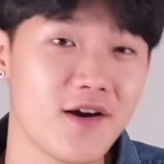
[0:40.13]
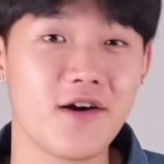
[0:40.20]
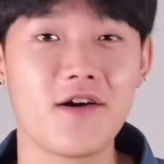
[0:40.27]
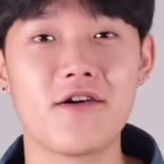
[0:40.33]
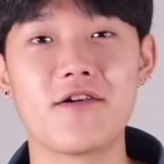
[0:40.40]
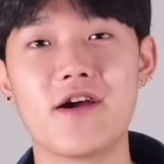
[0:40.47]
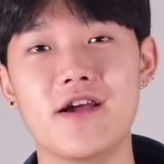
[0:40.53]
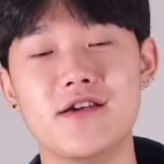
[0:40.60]

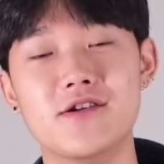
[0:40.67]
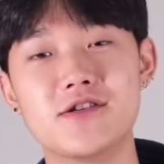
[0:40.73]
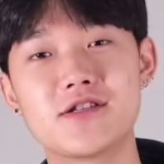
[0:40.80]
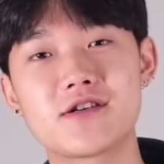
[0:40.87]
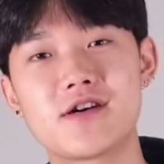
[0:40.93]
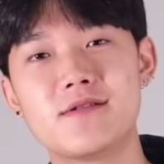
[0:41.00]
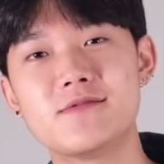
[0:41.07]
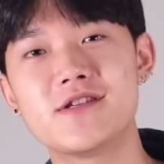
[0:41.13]
Right, you
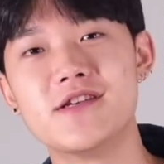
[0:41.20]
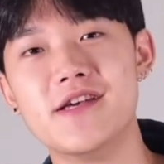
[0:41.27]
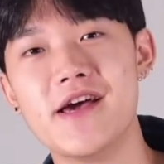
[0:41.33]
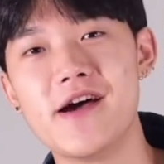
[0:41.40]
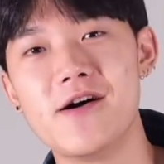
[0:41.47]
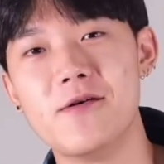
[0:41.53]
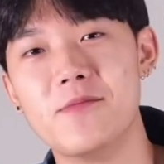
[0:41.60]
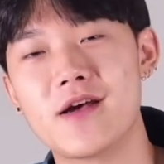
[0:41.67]
should come to
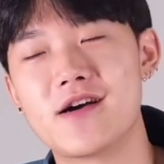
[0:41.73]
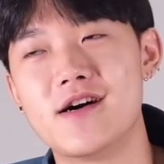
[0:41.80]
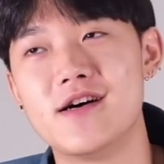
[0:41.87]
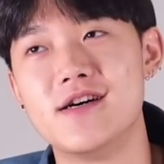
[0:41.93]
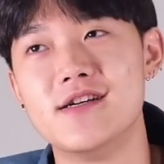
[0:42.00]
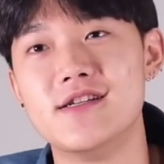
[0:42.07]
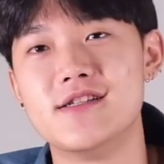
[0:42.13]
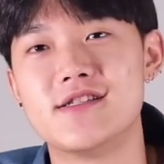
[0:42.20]
Yale
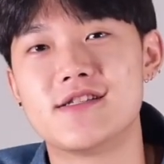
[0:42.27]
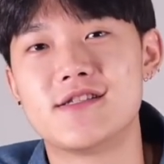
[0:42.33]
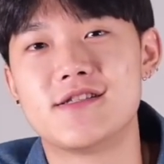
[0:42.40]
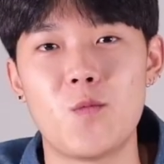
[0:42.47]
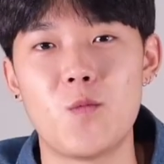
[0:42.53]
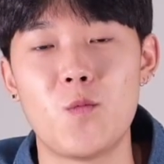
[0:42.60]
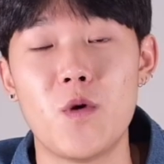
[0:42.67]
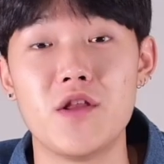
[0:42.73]

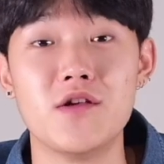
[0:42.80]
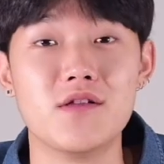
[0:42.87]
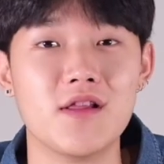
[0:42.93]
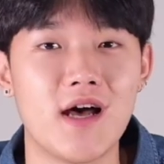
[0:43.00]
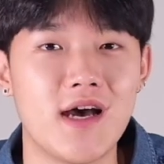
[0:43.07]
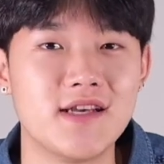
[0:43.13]
because when you lie